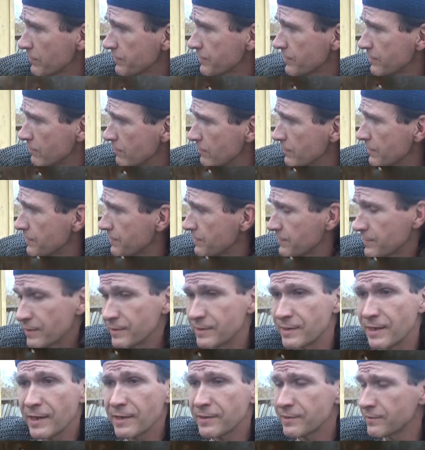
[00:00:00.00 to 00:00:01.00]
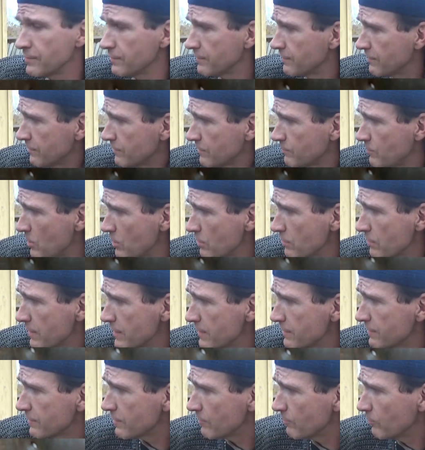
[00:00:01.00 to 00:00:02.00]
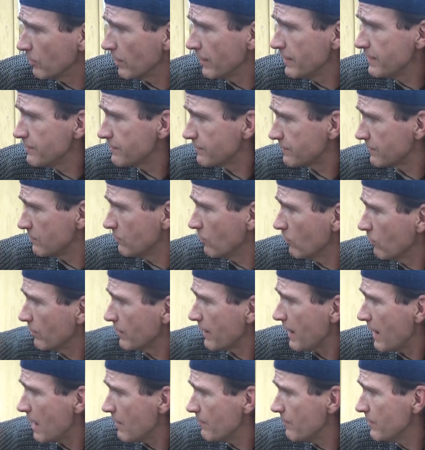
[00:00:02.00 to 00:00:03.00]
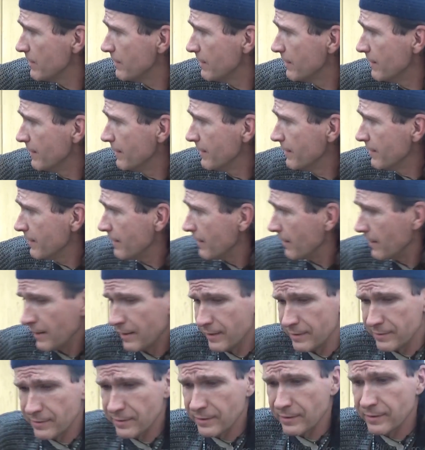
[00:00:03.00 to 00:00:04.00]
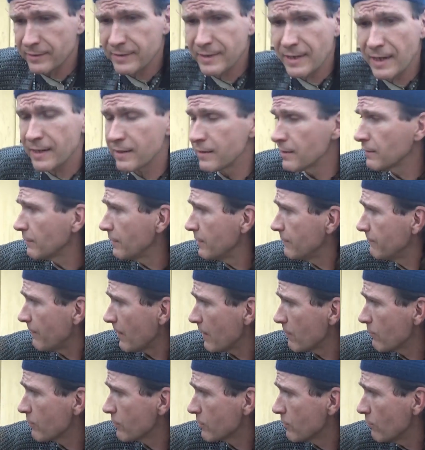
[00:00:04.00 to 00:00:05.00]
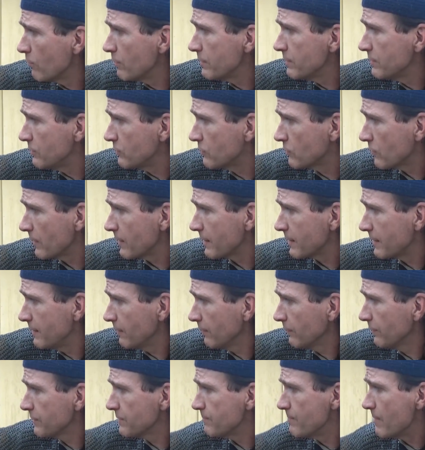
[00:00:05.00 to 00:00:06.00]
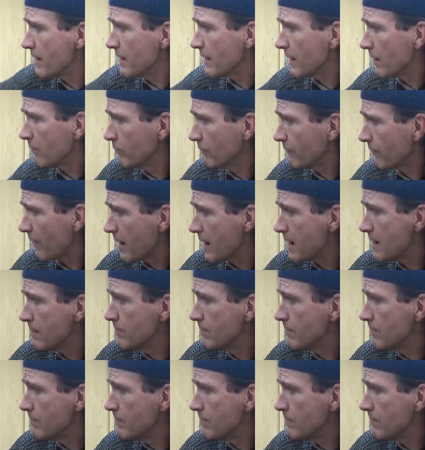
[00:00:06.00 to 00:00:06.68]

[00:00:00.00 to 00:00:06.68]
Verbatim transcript: mostly doing this as a test, as the spear against the plate to see what would happen. And uh, technically, if I were going to try to kill this man, I would have